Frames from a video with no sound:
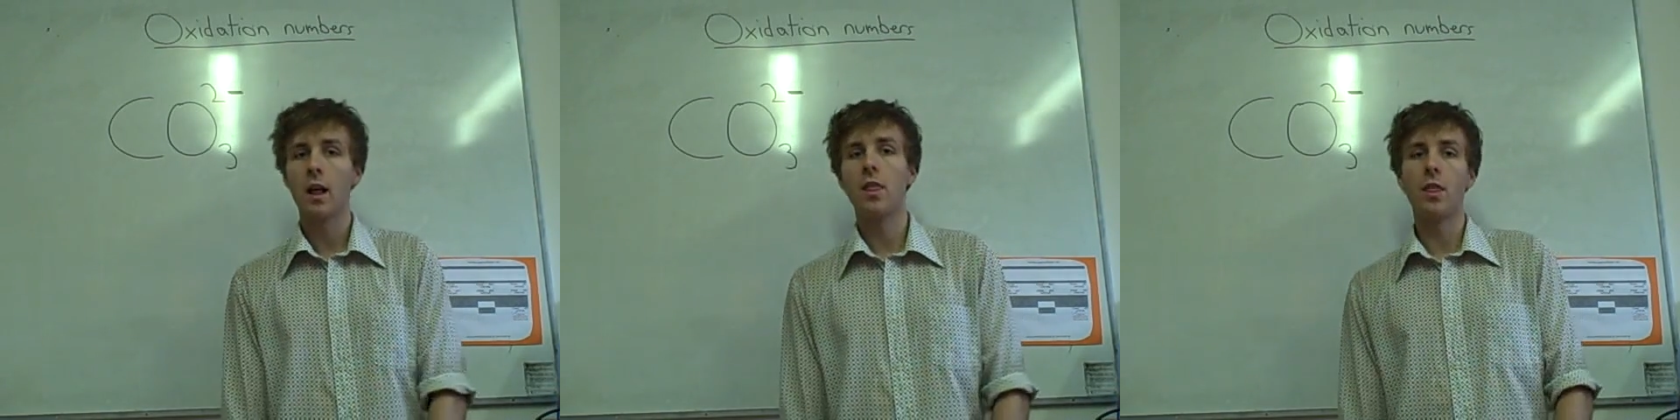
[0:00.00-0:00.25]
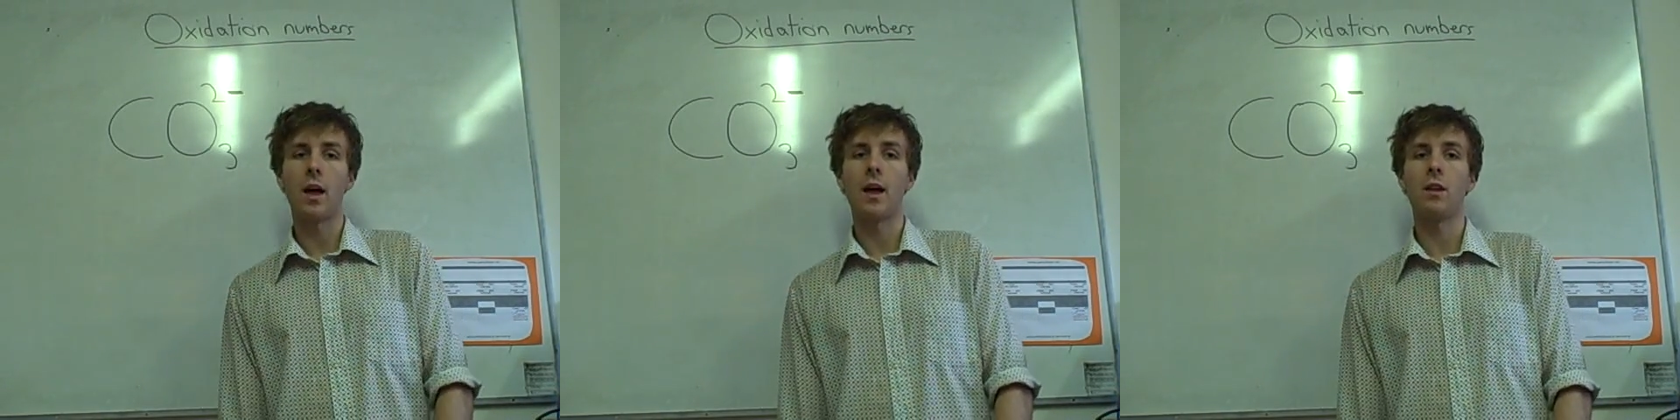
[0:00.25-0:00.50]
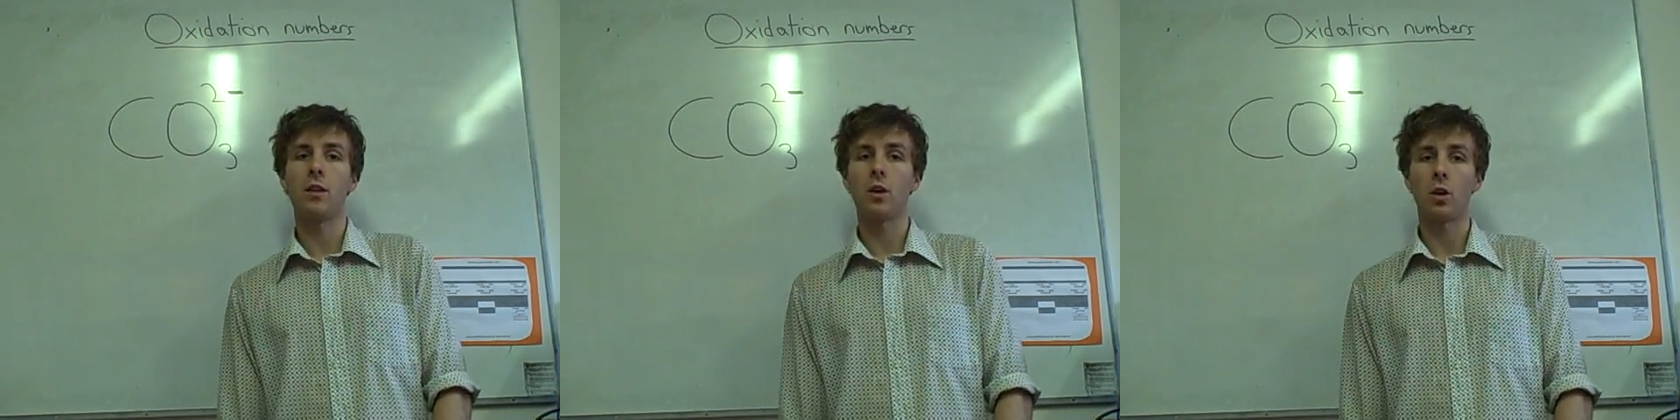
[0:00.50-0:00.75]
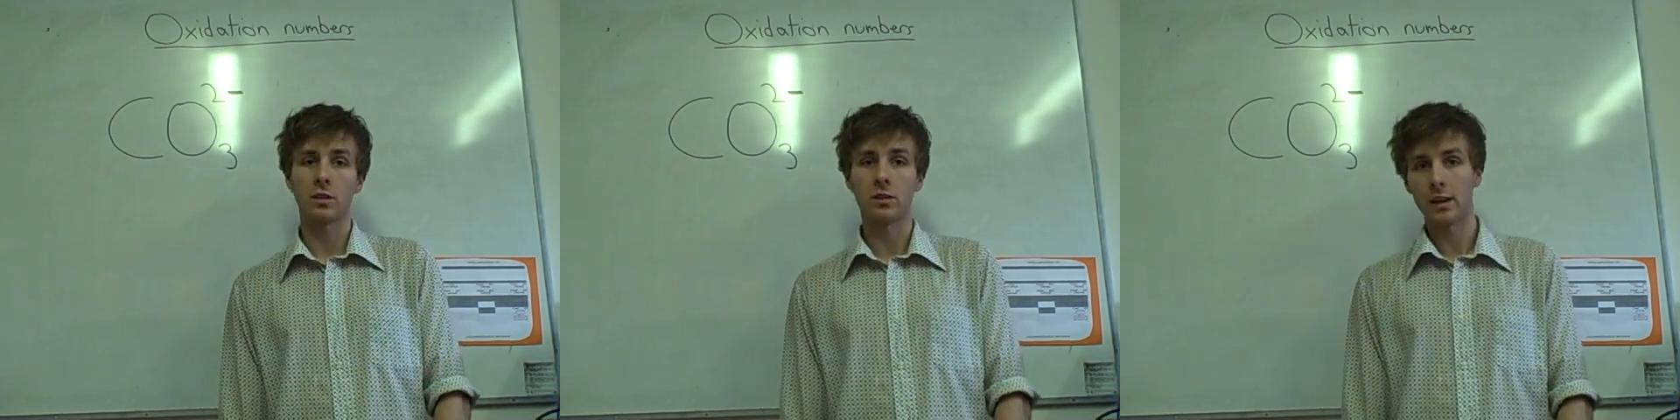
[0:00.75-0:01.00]
then the
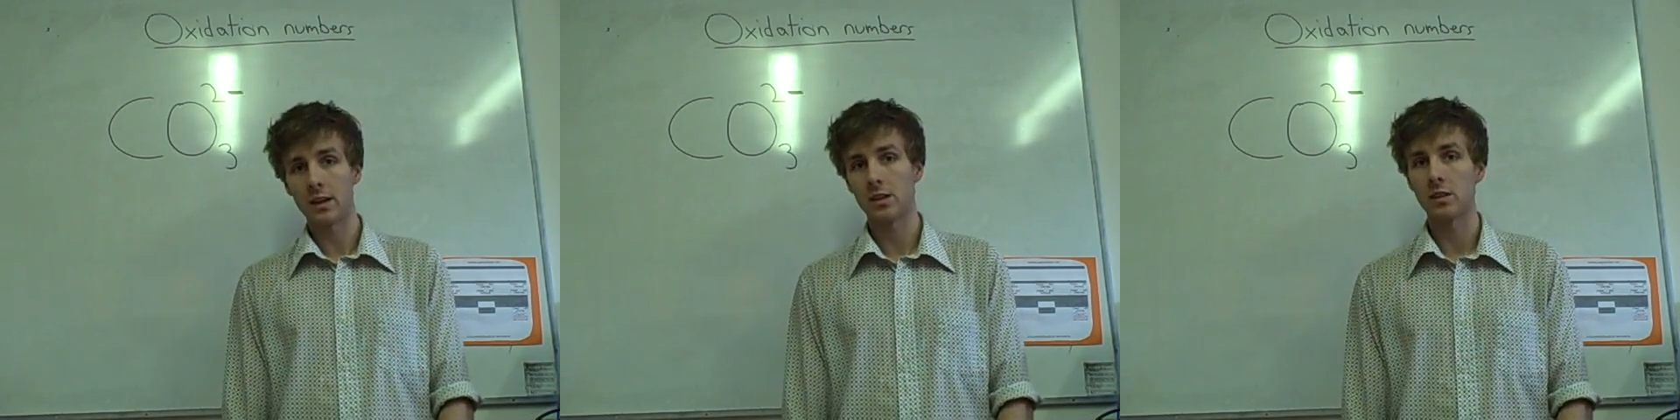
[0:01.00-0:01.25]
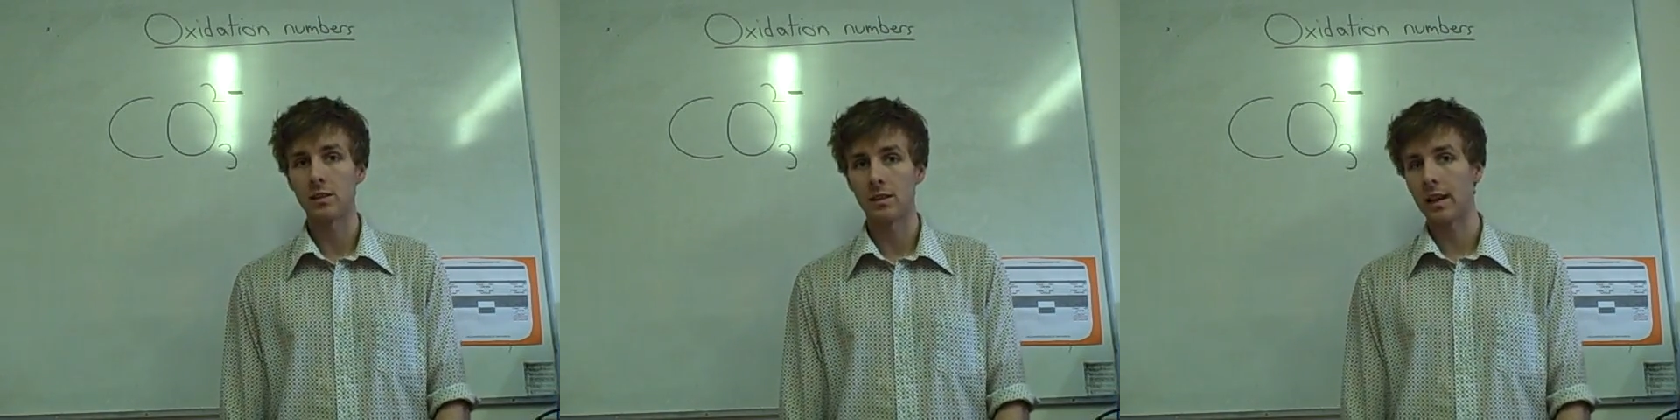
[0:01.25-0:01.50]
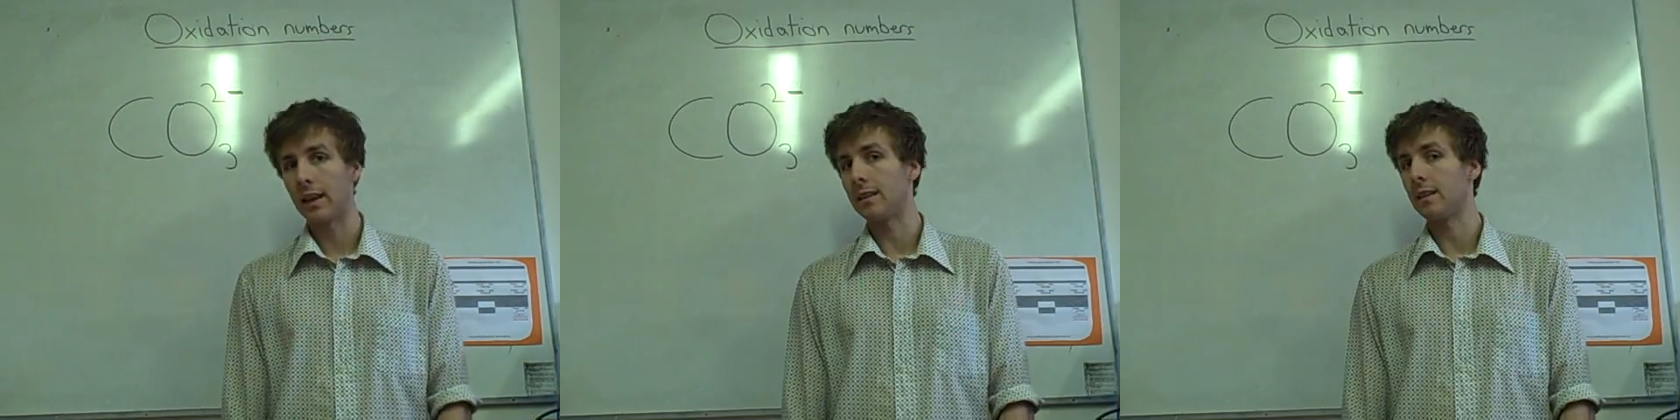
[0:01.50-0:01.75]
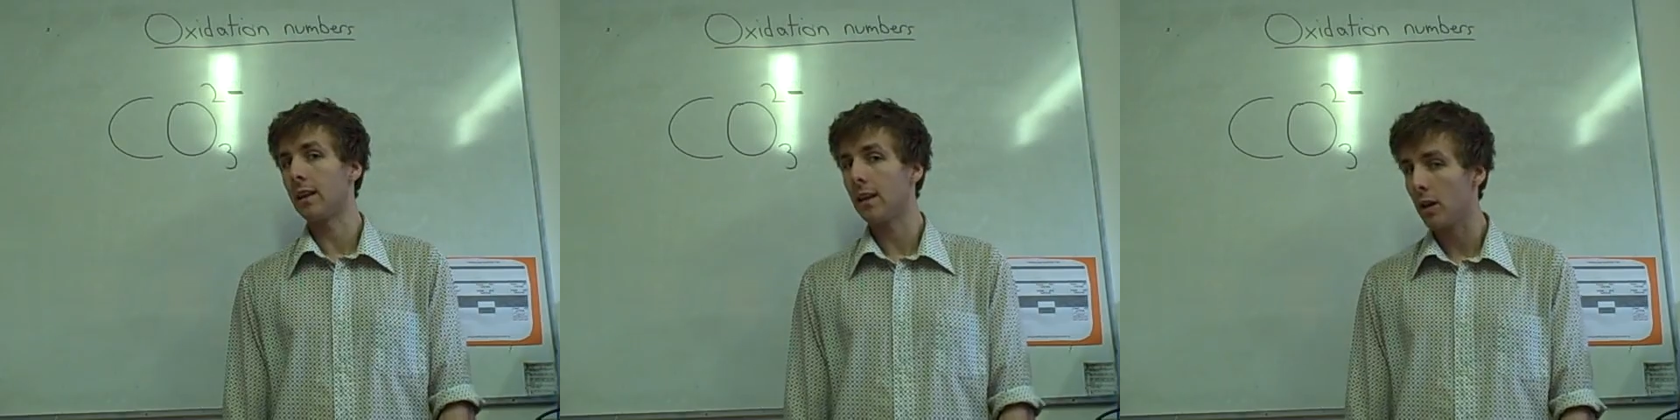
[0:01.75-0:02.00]
oxidation state
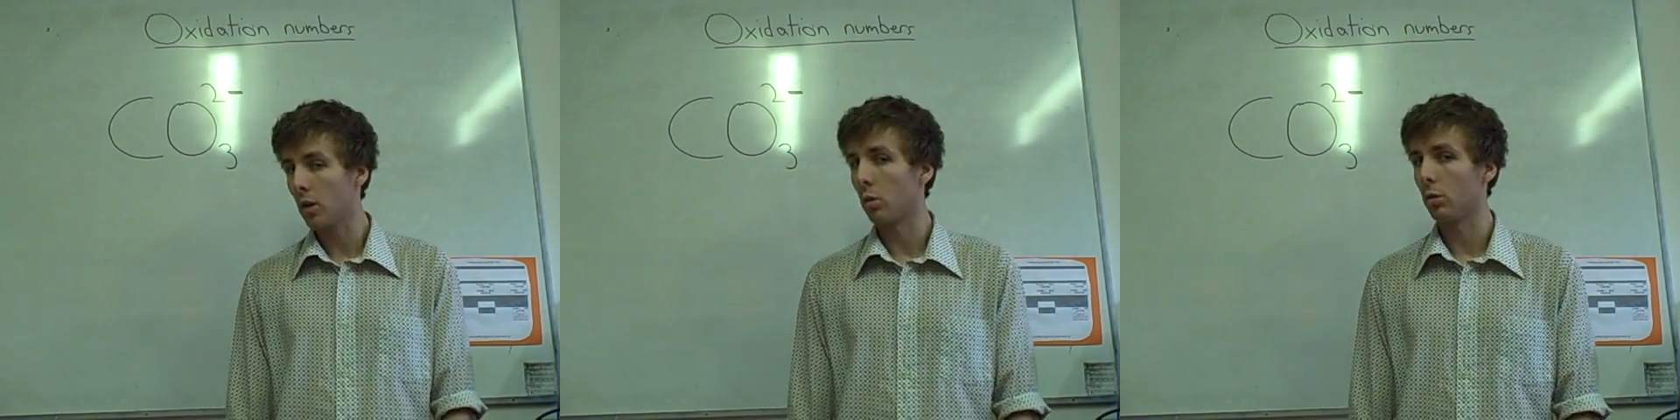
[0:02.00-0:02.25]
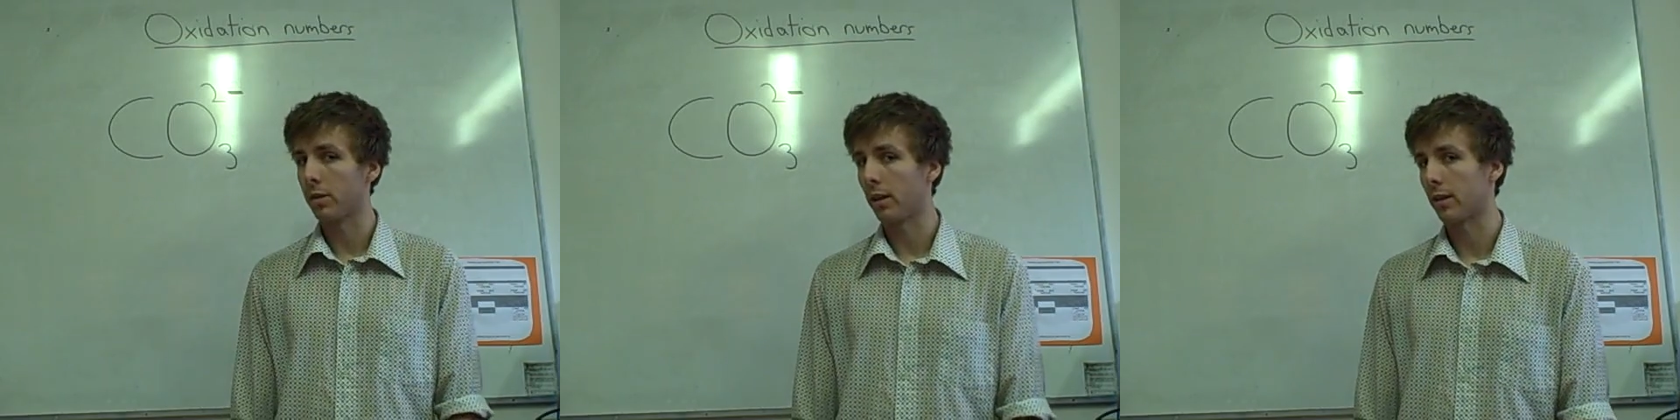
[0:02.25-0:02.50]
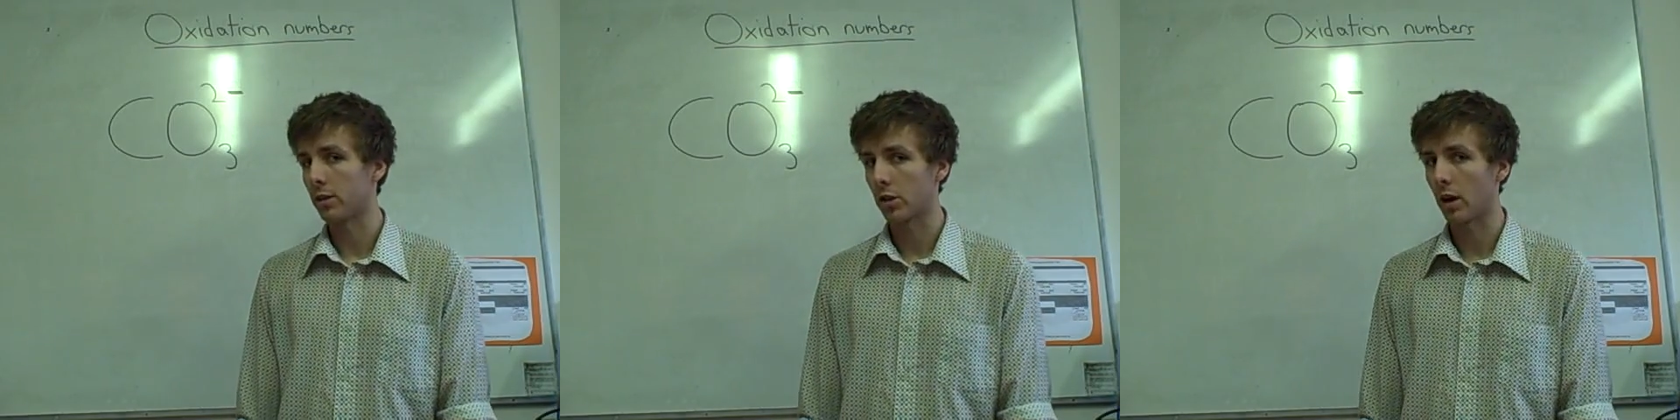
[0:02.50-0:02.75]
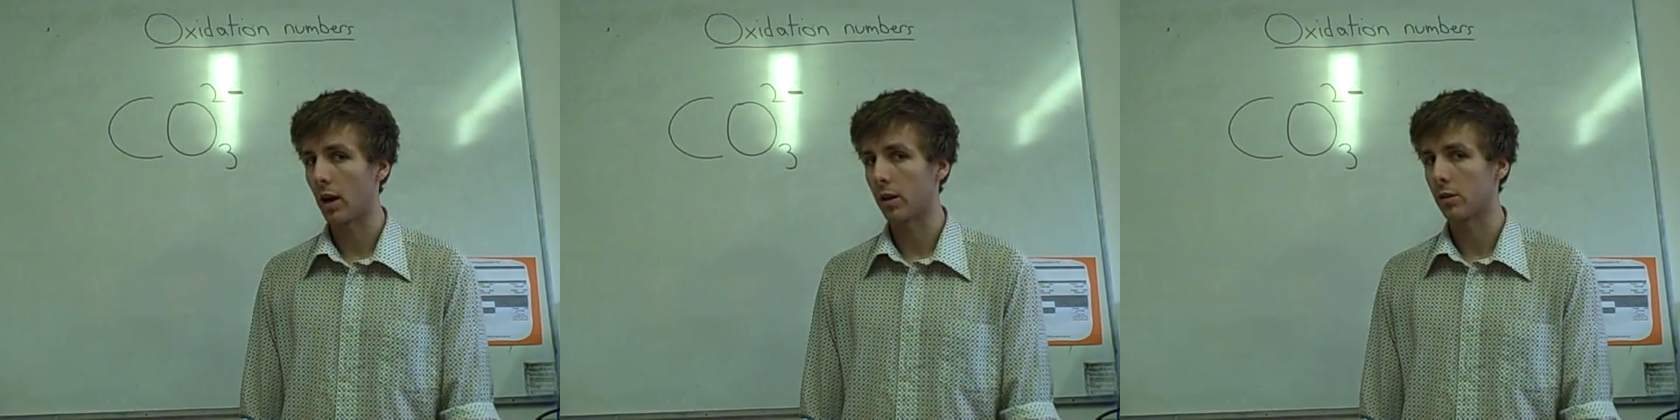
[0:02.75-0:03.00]
is equal to that
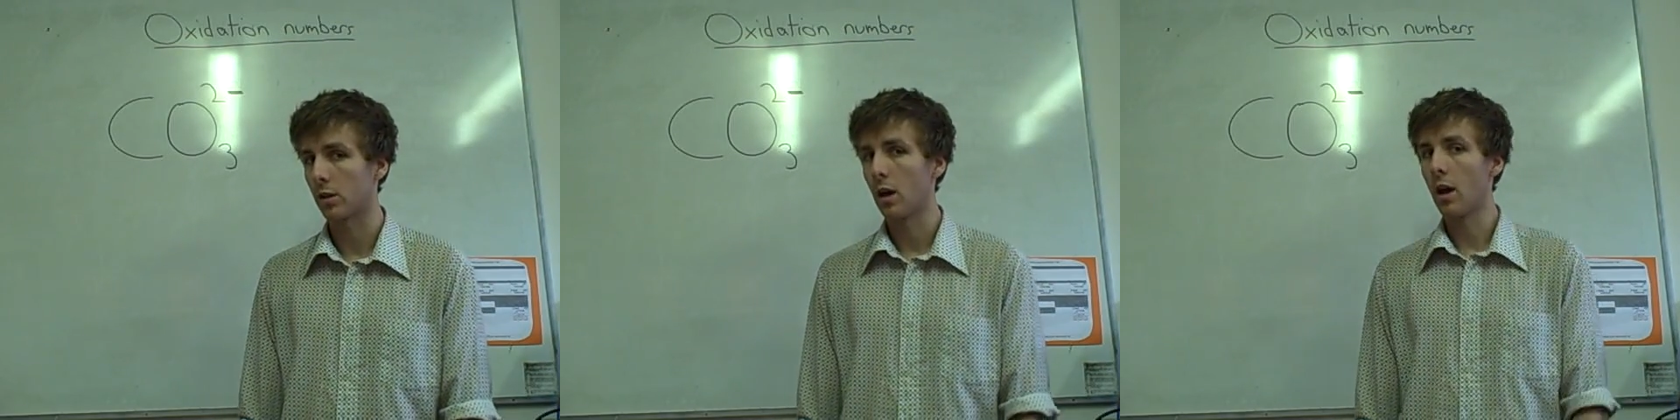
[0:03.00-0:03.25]
charge.